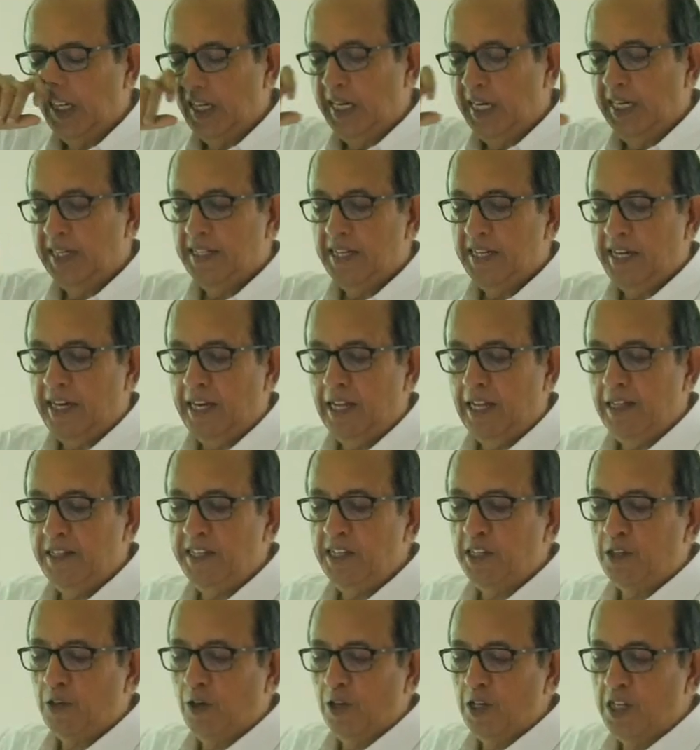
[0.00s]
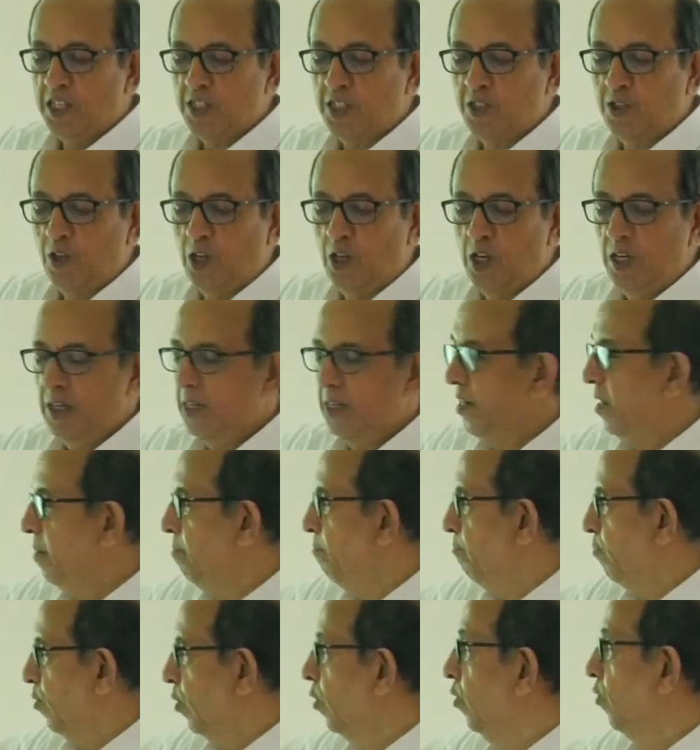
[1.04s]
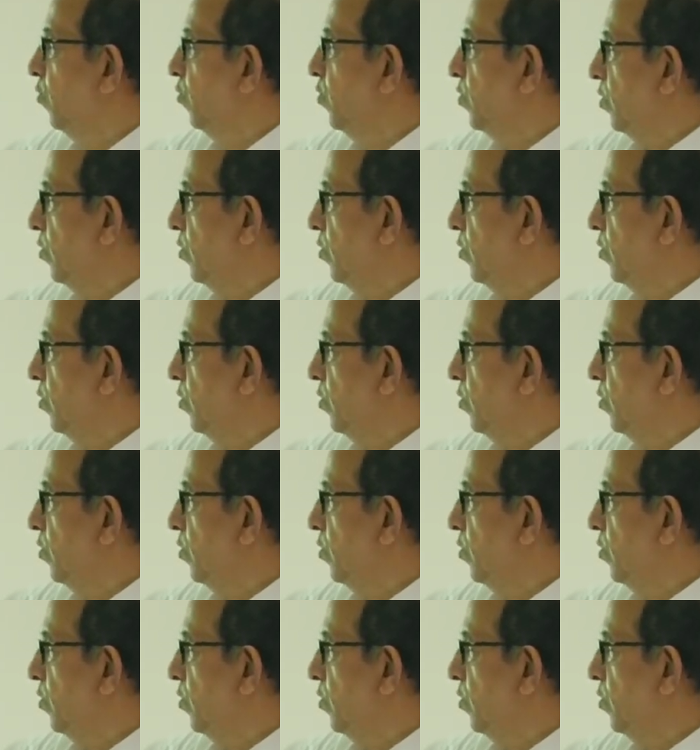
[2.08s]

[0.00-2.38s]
And the healthy cholesterol improves.